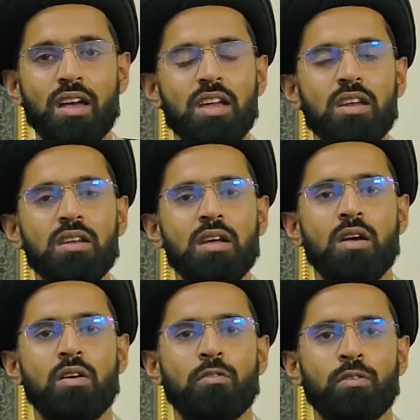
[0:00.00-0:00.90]
in,
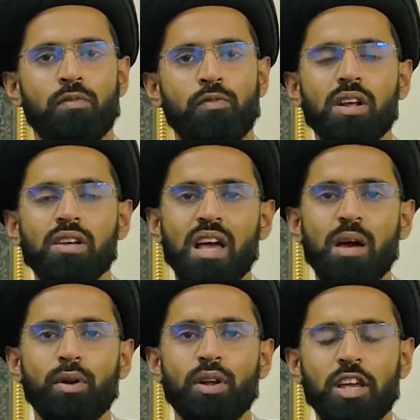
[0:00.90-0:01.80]
for
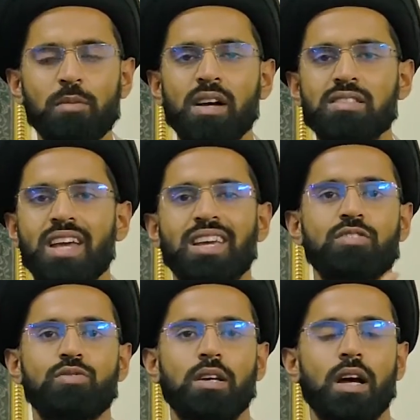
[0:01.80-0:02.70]
example, in my
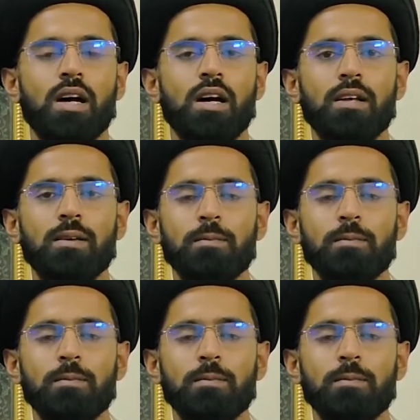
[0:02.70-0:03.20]
second rak'ah.